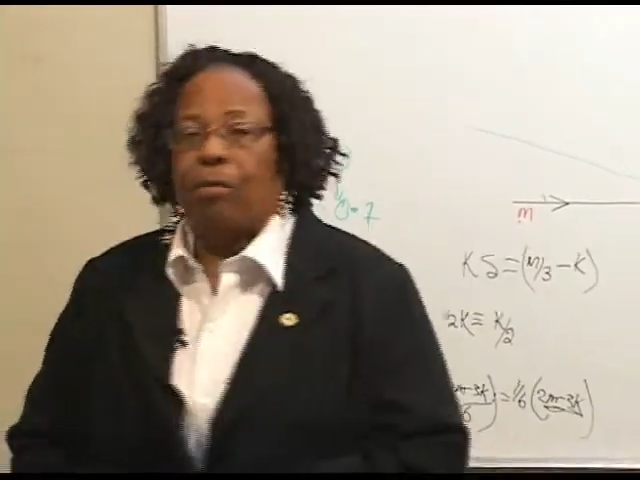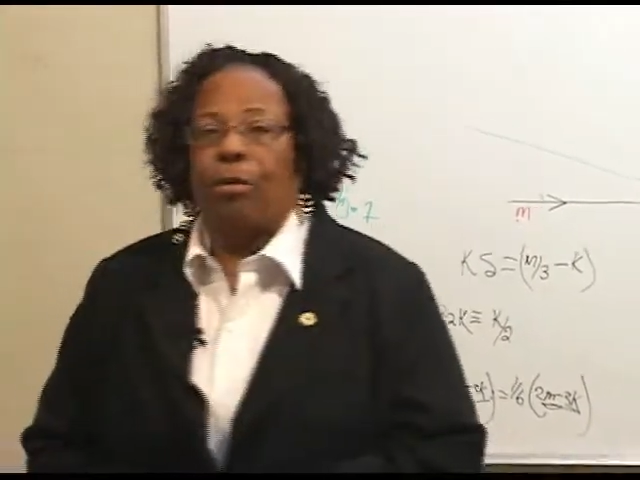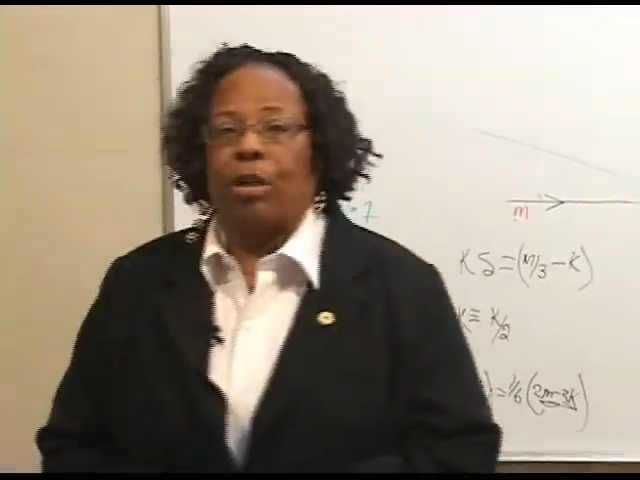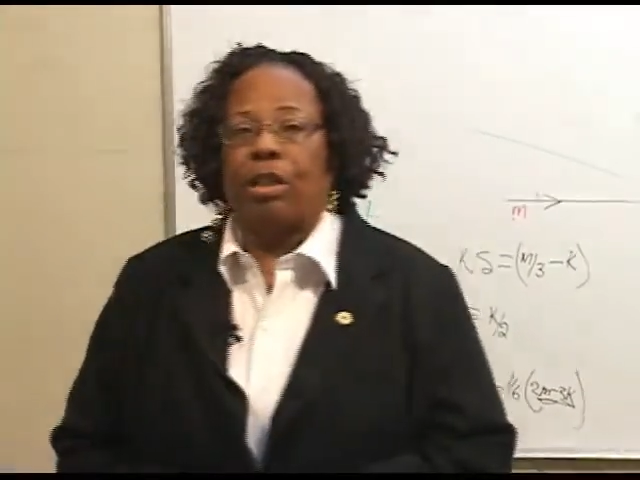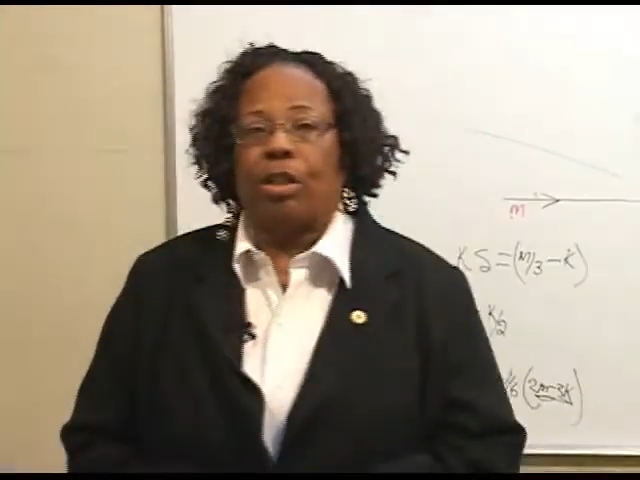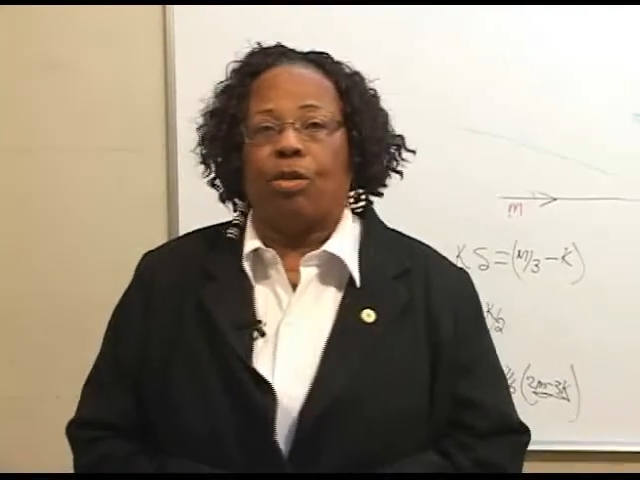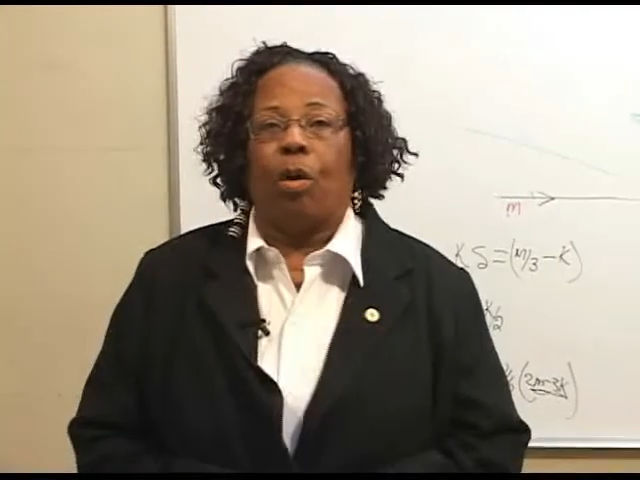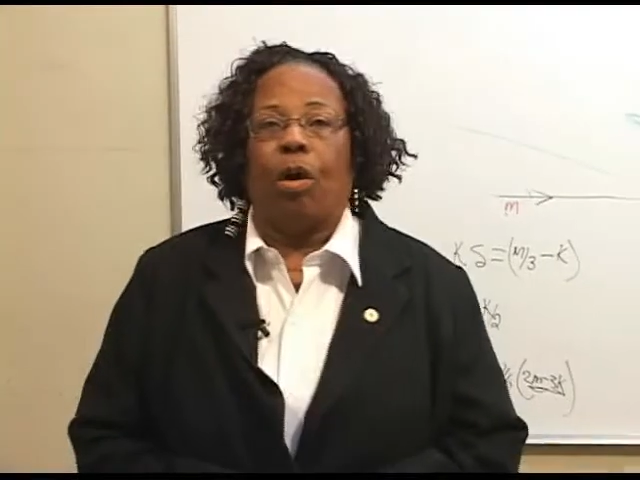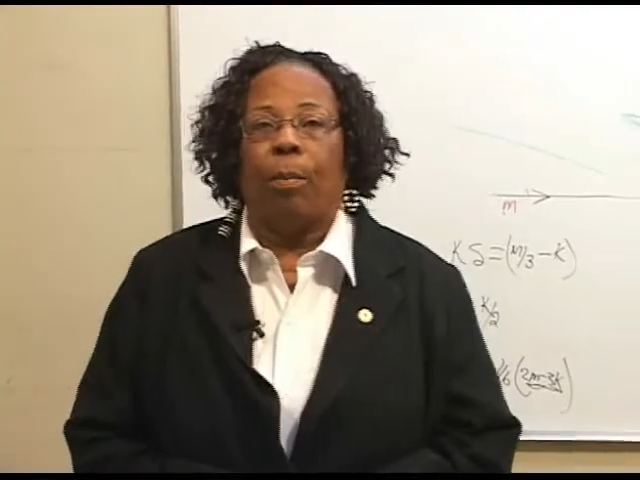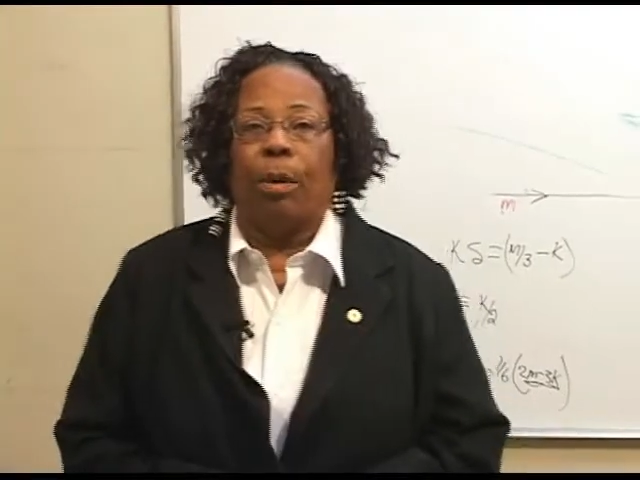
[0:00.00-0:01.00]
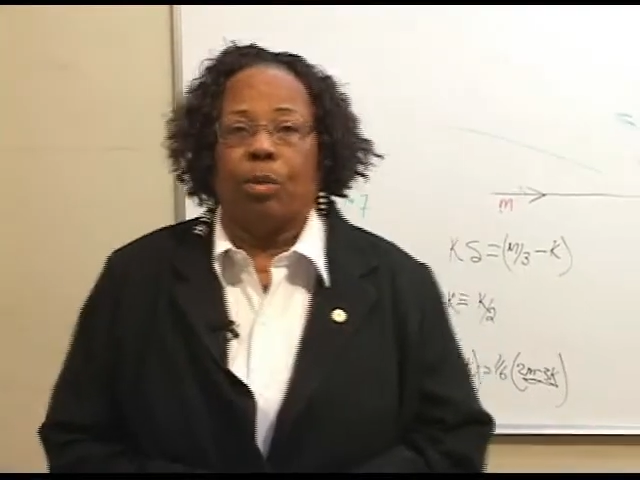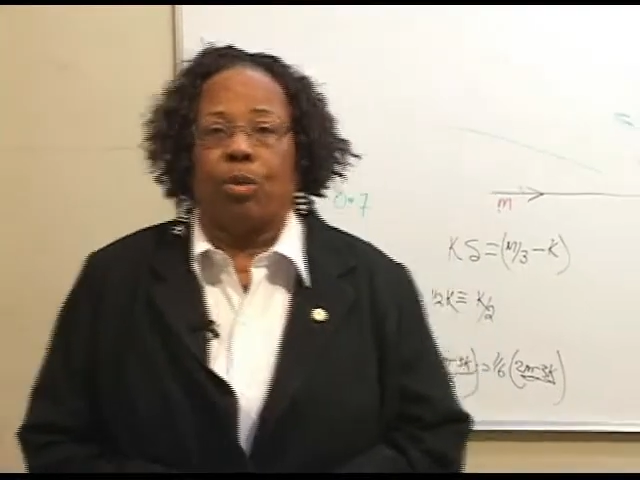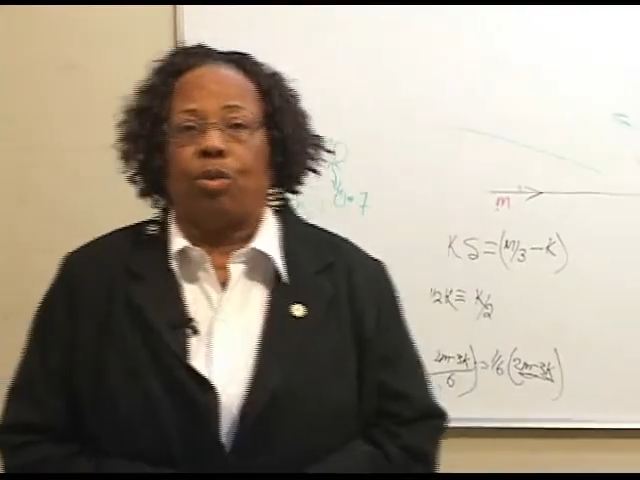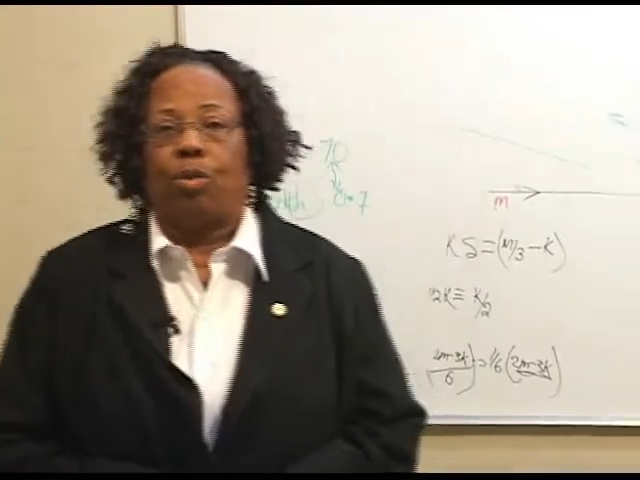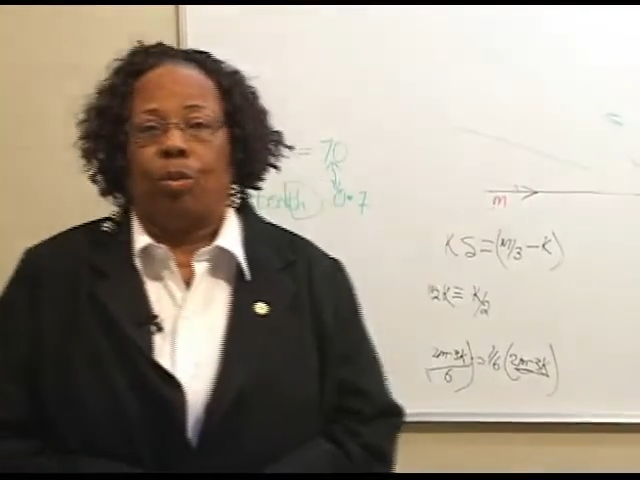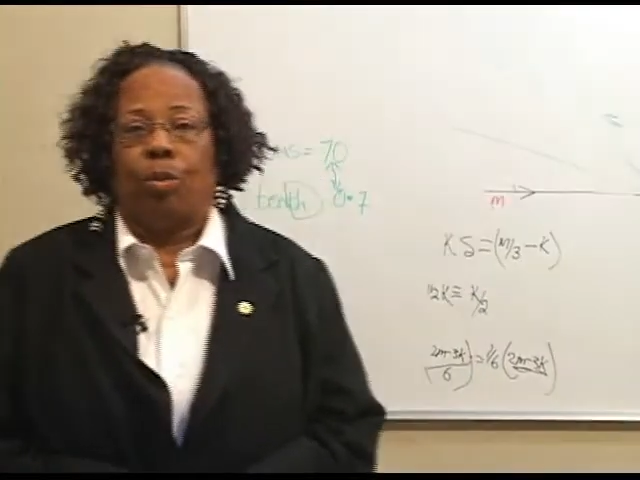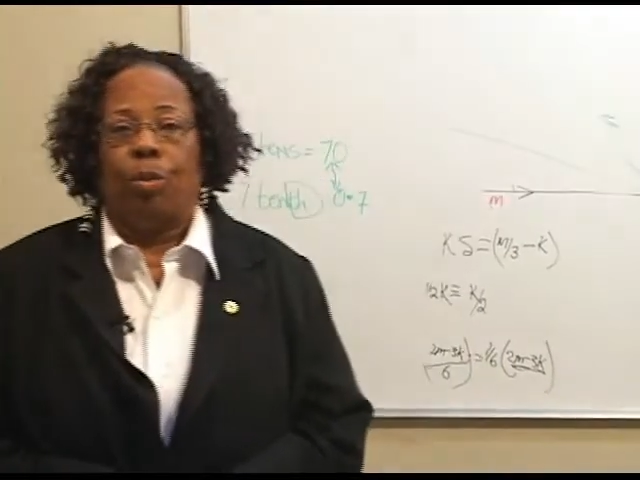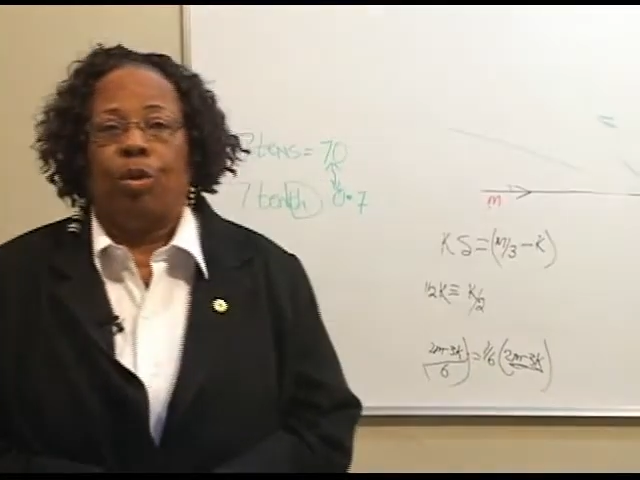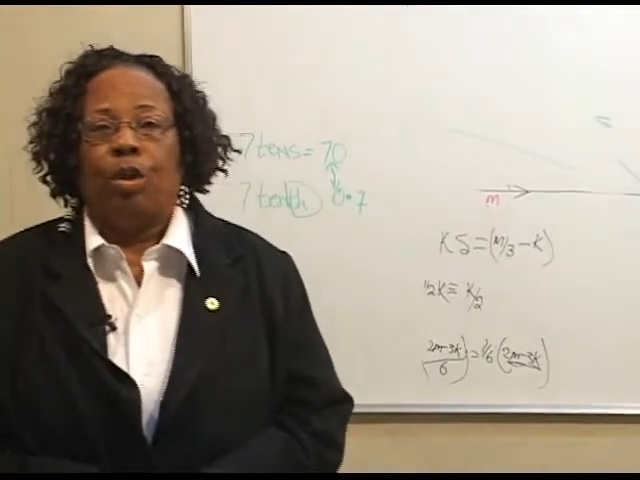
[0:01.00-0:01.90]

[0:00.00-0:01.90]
for us to talk about too.